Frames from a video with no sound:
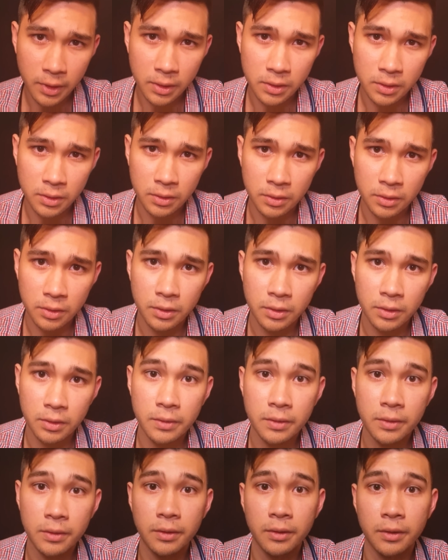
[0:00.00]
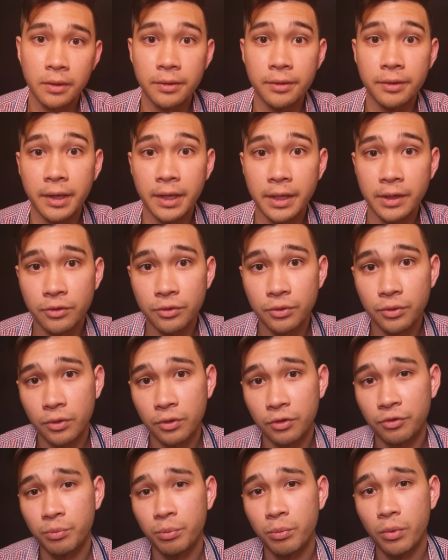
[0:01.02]
and date
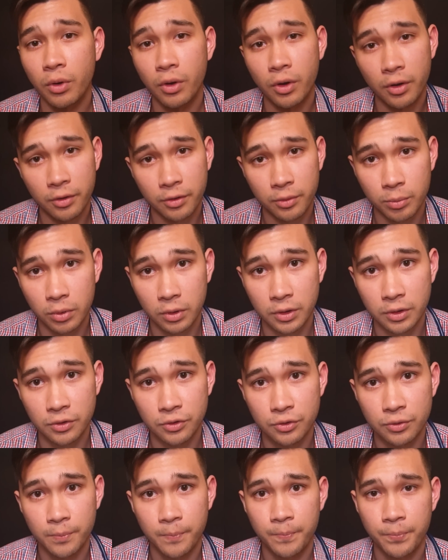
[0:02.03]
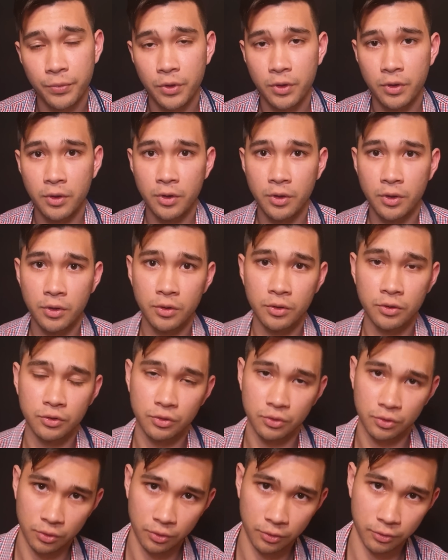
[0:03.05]
of birth, please.
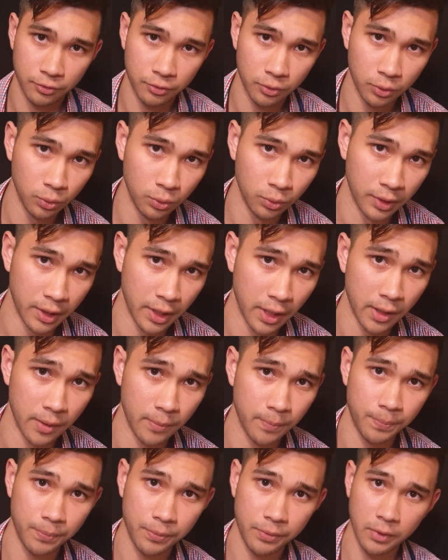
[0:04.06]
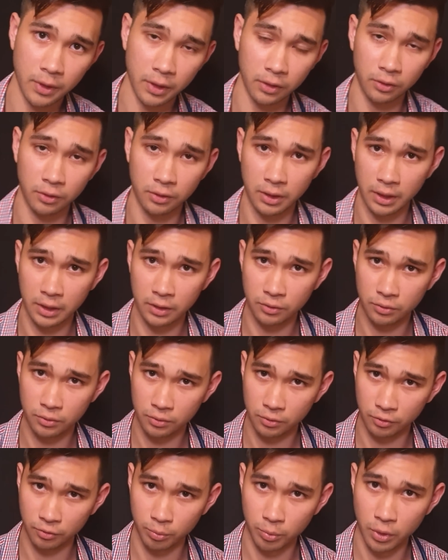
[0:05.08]
Just your full name and date
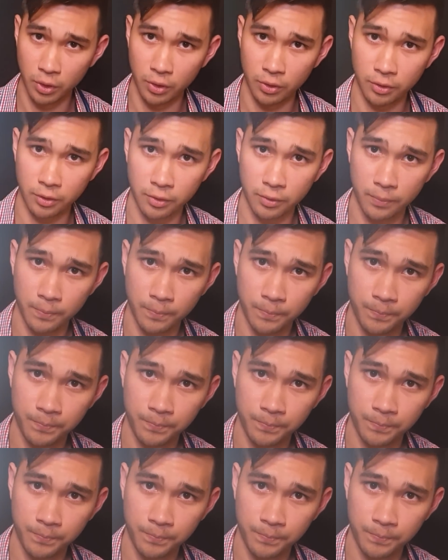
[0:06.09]
of birth.